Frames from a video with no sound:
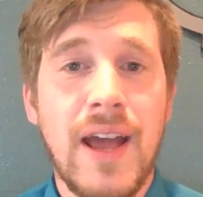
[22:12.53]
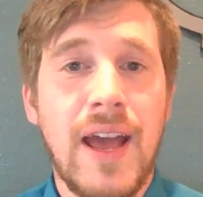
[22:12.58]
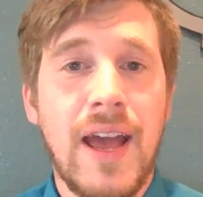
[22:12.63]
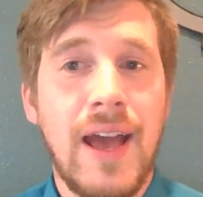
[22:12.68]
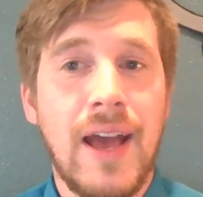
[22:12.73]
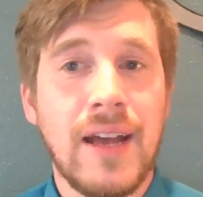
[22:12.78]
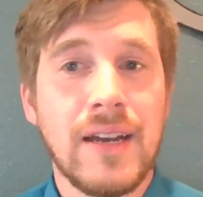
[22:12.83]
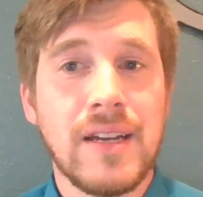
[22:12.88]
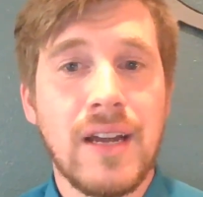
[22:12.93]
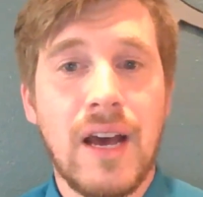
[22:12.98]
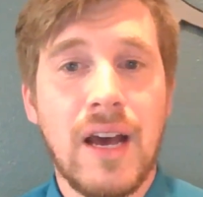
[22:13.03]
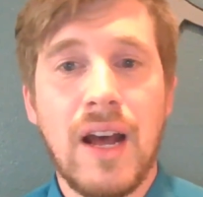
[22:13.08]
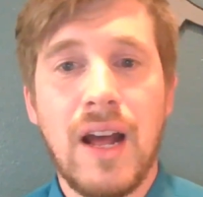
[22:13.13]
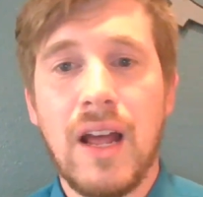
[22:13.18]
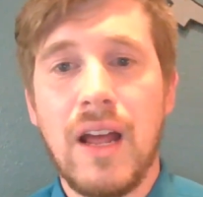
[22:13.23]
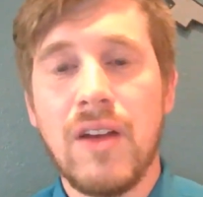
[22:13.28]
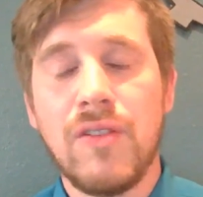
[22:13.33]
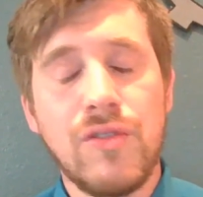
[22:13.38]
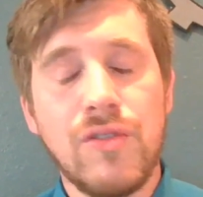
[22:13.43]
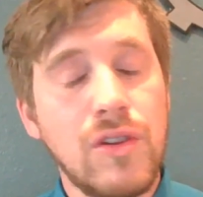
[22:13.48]
And
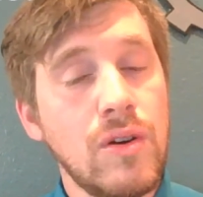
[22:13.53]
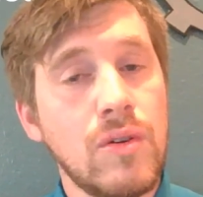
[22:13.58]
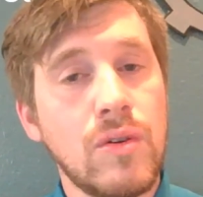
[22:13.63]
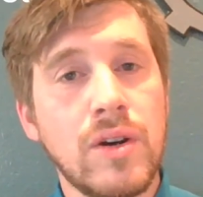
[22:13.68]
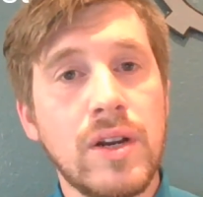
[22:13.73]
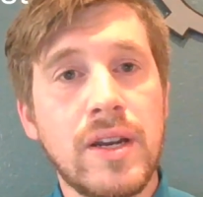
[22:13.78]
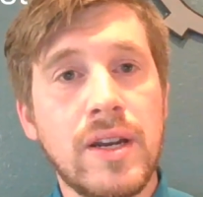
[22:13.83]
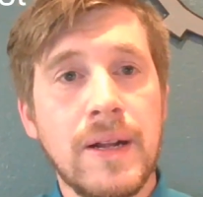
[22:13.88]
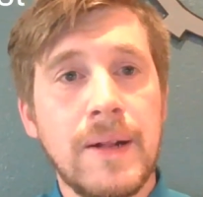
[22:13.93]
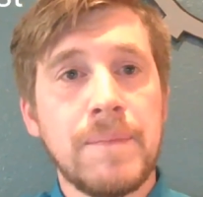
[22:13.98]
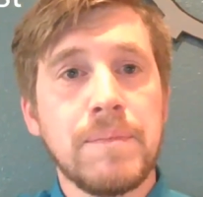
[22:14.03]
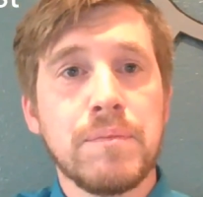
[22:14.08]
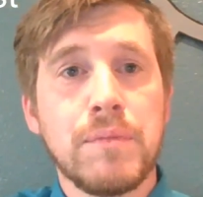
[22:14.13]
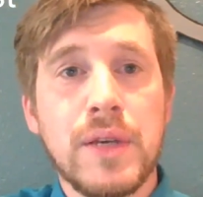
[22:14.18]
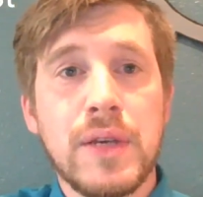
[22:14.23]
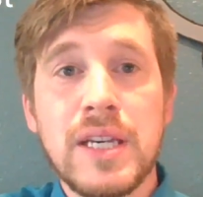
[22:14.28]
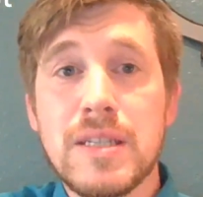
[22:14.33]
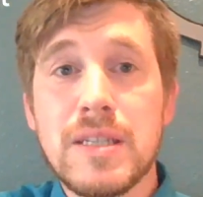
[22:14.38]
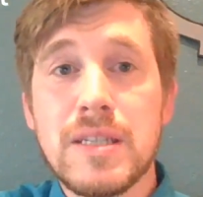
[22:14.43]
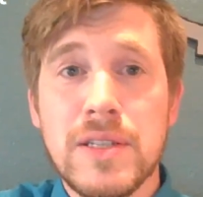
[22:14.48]
if you would
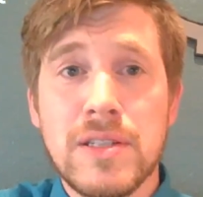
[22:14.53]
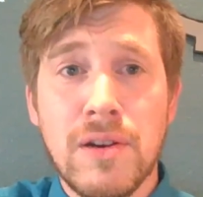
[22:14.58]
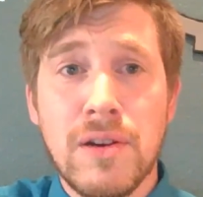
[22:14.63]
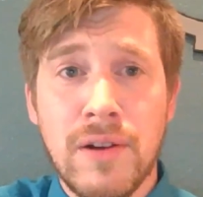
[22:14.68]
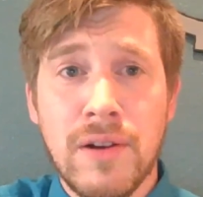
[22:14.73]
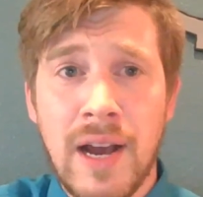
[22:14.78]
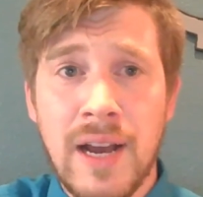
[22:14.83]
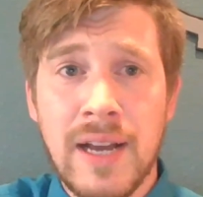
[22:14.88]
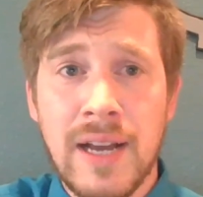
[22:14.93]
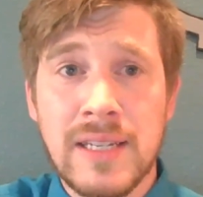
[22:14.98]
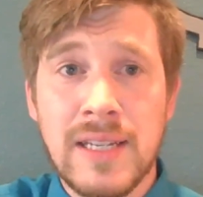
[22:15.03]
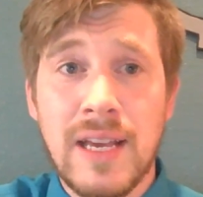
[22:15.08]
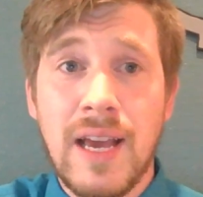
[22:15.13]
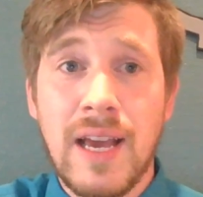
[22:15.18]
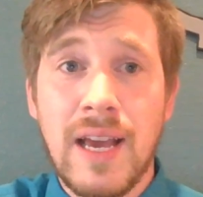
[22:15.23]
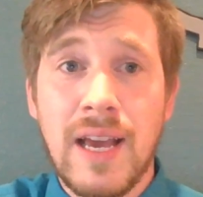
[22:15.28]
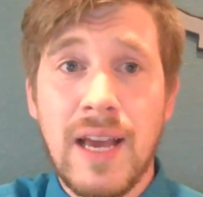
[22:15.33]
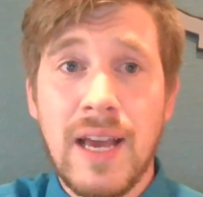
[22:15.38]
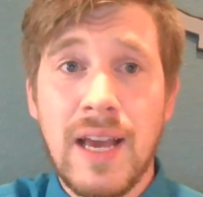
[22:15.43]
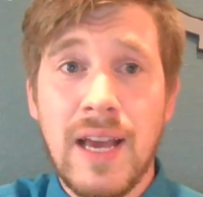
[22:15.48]
please be so kind
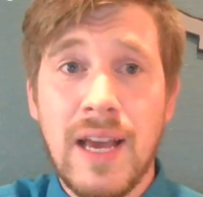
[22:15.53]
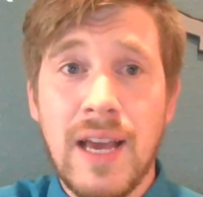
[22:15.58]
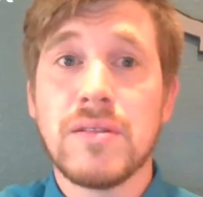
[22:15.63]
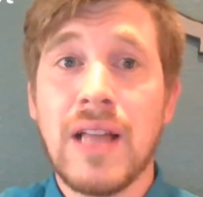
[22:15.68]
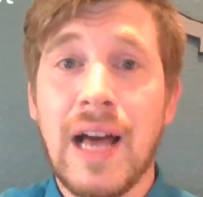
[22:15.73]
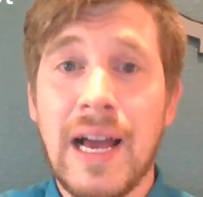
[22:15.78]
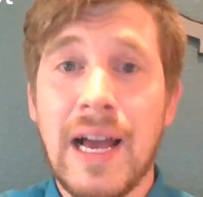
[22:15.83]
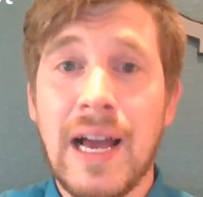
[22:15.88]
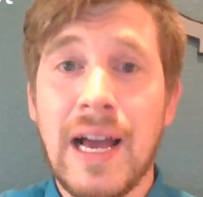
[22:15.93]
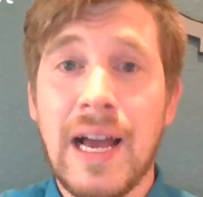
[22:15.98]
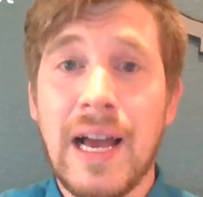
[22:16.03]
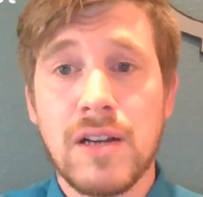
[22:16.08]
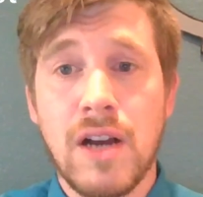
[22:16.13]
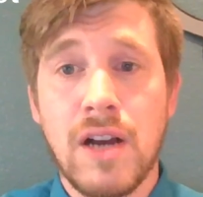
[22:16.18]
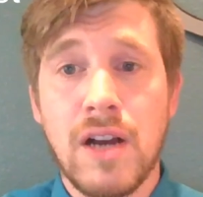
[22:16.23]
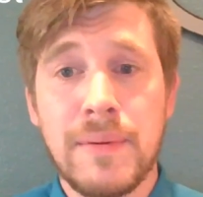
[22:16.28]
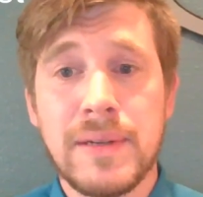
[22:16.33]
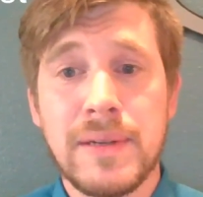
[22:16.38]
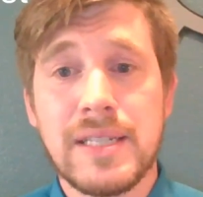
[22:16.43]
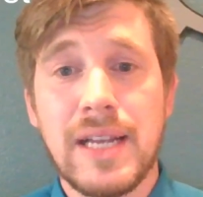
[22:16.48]
as to like,
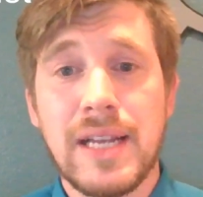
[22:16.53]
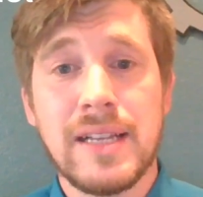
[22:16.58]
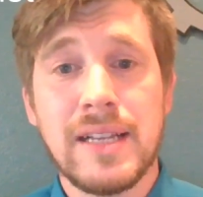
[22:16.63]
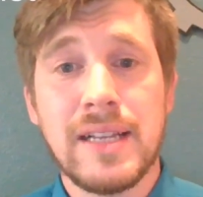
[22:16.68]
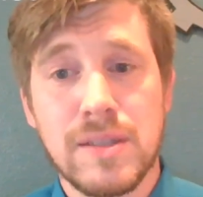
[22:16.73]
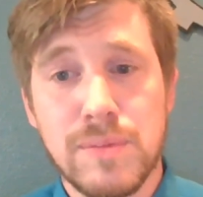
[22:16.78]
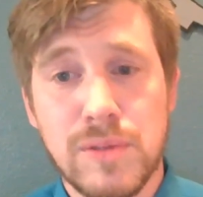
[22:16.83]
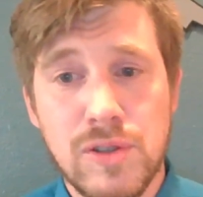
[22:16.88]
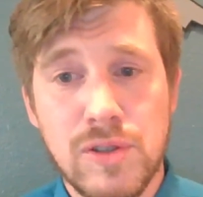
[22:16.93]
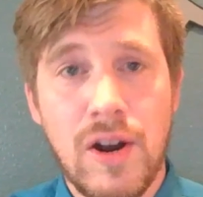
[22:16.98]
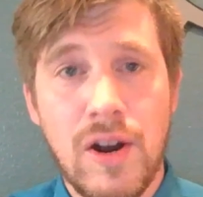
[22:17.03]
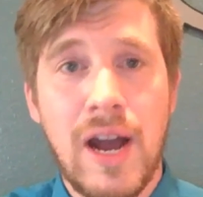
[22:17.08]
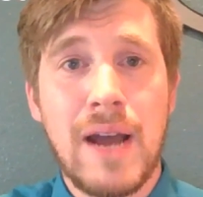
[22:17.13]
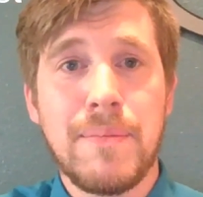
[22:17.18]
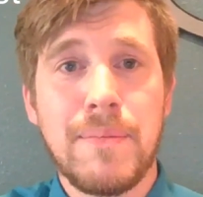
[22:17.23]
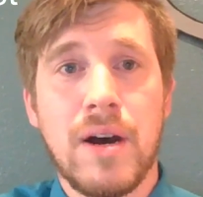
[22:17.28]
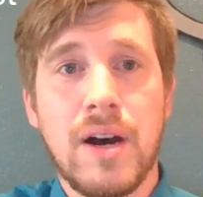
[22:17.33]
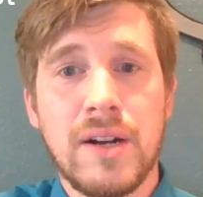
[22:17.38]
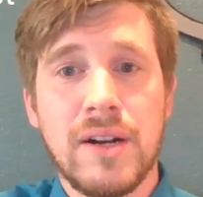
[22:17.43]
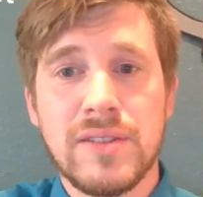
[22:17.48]
comment, and
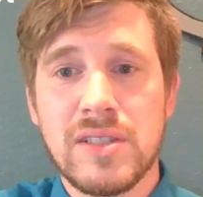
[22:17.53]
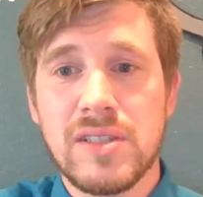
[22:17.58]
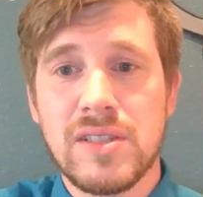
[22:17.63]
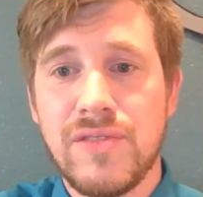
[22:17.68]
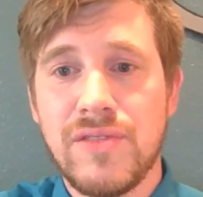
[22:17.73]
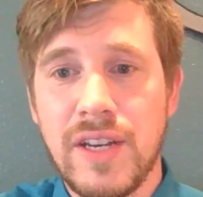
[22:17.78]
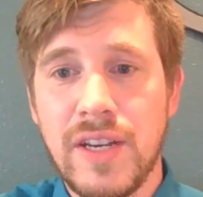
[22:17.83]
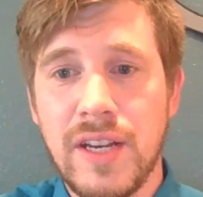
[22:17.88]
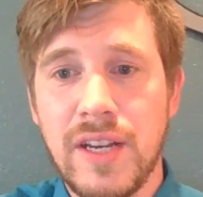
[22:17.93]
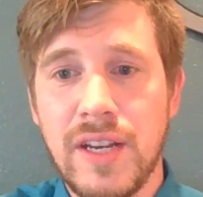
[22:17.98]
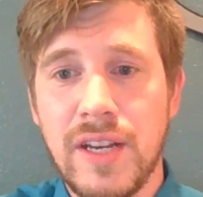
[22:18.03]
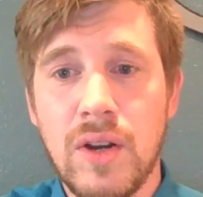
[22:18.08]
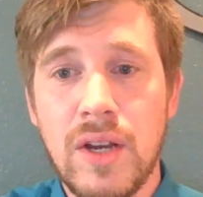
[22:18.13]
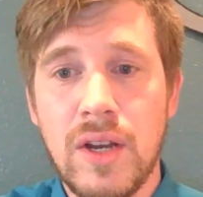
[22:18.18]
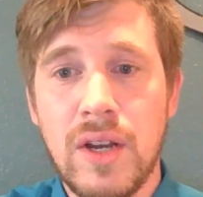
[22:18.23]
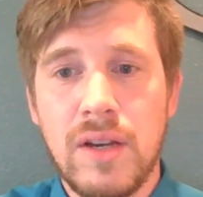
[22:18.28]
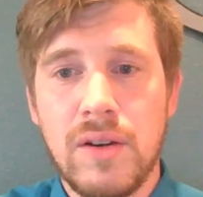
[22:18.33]
subscribe on this video.